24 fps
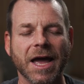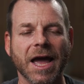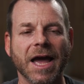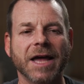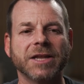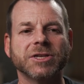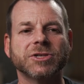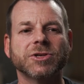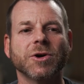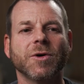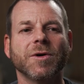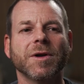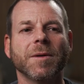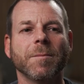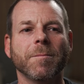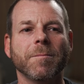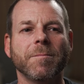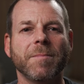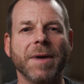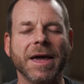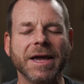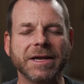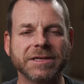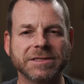And so at a
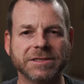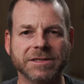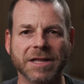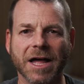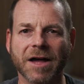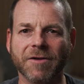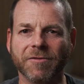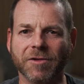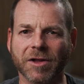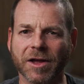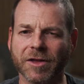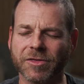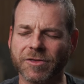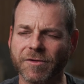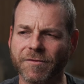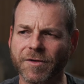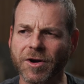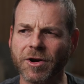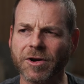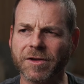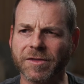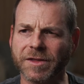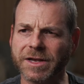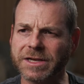base level, at the
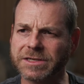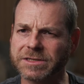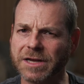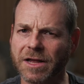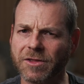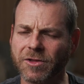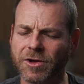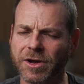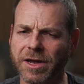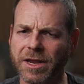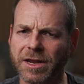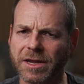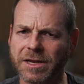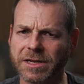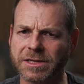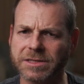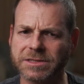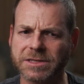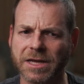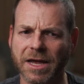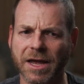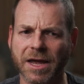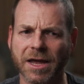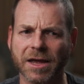very least, I look at it
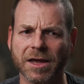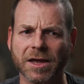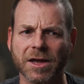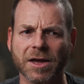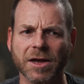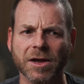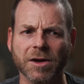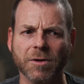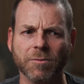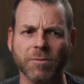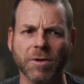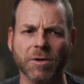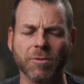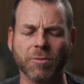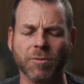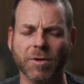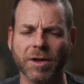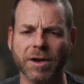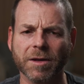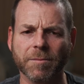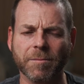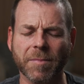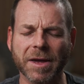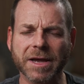and say,
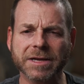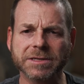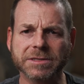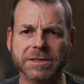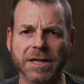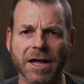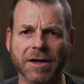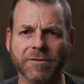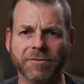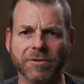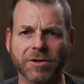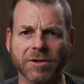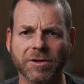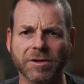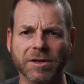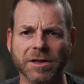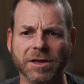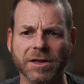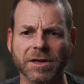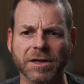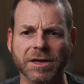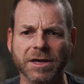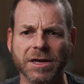well, at a base level,